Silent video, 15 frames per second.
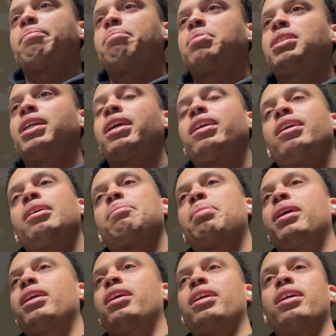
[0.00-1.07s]
sanding it,
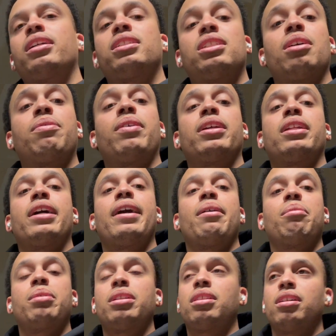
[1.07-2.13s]
painting it, stuff like
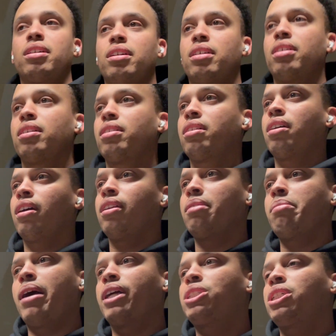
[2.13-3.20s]
that, with the color
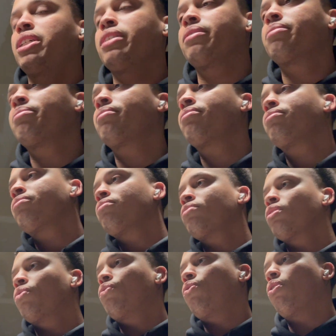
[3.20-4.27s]
matching
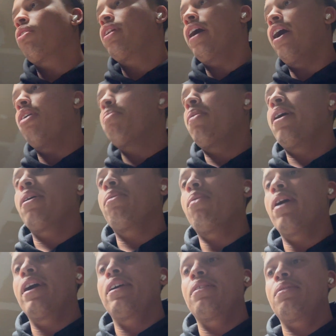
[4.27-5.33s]
for the Alpine
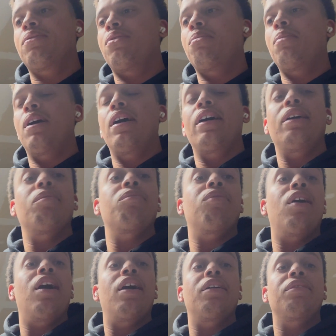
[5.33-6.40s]
white for my
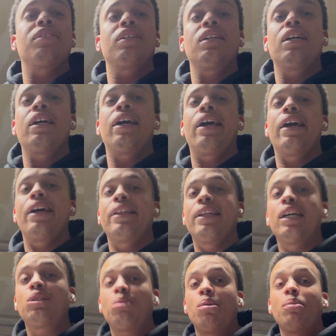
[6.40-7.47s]
M5. And
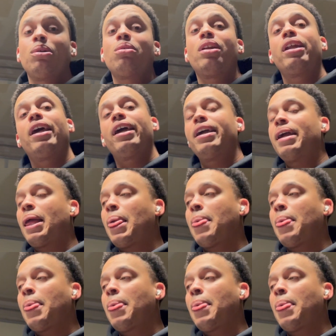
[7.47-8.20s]
that's what I'm gonna do today.